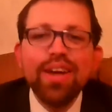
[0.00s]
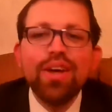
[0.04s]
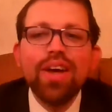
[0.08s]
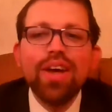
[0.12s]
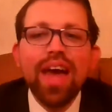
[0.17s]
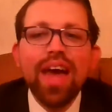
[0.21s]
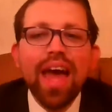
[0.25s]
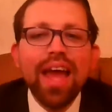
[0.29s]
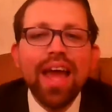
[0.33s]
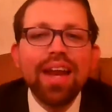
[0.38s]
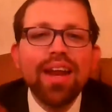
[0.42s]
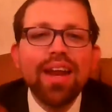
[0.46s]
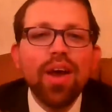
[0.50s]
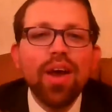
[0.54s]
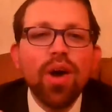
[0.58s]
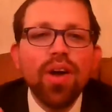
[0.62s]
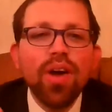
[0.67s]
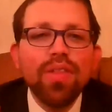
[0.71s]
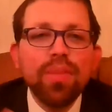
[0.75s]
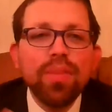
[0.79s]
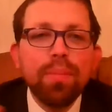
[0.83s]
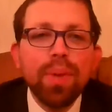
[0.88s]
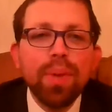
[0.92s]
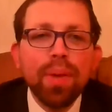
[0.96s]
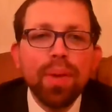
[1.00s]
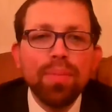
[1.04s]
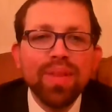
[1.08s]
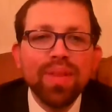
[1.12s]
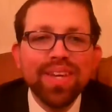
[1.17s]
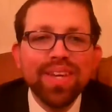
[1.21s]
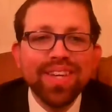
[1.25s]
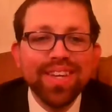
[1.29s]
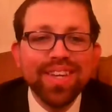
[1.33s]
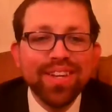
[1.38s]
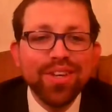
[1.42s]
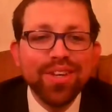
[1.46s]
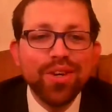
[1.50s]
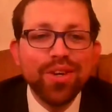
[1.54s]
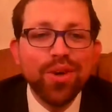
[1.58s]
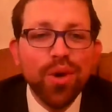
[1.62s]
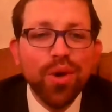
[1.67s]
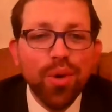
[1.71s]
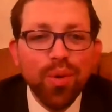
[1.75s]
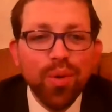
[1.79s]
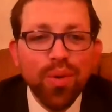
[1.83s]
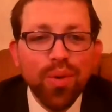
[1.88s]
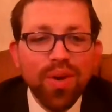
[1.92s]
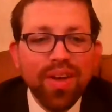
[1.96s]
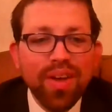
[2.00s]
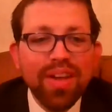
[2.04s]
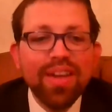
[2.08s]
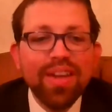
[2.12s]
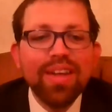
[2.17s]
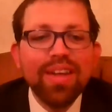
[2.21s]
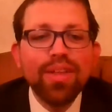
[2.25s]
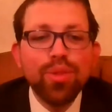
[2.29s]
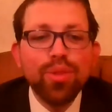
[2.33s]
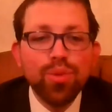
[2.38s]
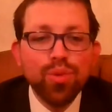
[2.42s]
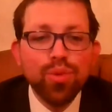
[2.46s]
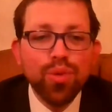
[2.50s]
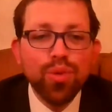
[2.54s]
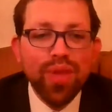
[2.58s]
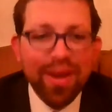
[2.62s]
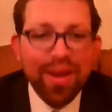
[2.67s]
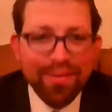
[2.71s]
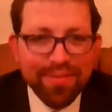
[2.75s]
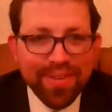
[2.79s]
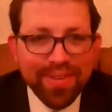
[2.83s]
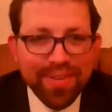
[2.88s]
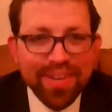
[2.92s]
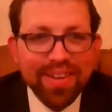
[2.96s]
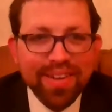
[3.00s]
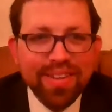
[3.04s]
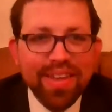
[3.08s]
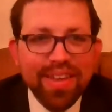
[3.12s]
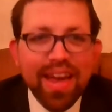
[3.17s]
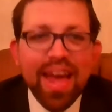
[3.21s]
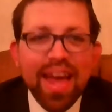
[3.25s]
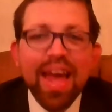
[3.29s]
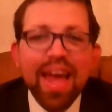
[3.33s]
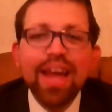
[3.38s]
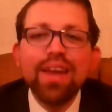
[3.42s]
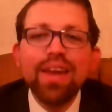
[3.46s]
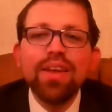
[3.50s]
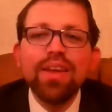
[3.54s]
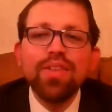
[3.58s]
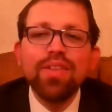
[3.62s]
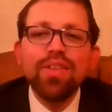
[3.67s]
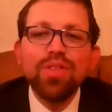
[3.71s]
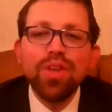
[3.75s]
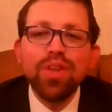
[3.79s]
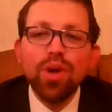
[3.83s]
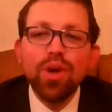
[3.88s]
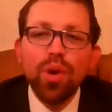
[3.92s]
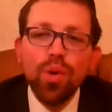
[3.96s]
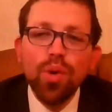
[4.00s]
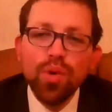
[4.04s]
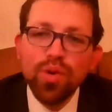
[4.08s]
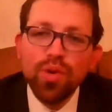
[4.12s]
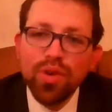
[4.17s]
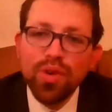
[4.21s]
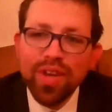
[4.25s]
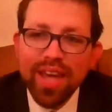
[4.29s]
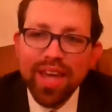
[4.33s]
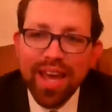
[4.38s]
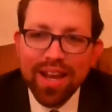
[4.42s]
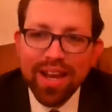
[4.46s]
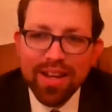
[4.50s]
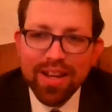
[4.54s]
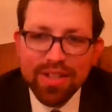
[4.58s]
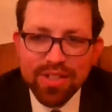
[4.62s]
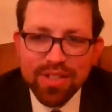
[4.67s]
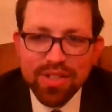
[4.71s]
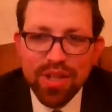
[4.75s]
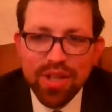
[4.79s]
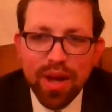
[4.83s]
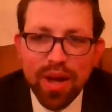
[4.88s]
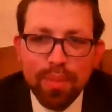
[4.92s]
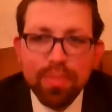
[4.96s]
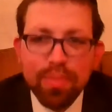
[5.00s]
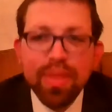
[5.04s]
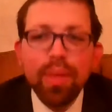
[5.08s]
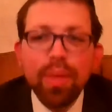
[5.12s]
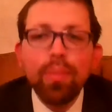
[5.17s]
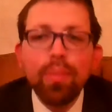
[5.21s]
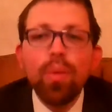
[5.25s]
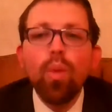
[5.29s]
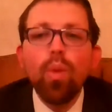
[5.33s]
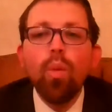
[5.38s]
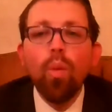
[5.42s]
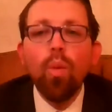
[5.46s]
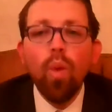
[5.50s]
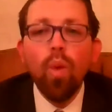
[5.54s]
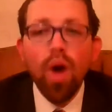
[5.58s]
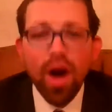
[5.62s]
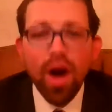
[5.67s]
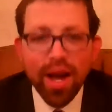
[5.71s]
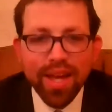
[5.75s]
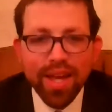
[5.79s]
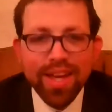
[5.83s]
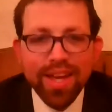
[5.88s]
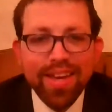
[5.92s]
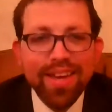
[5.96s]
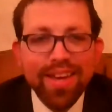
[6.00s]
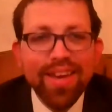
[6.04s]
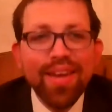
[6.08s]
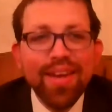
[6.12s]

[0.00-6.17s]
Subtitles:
and the public can go through that field, and the owner cannot stop them. Why?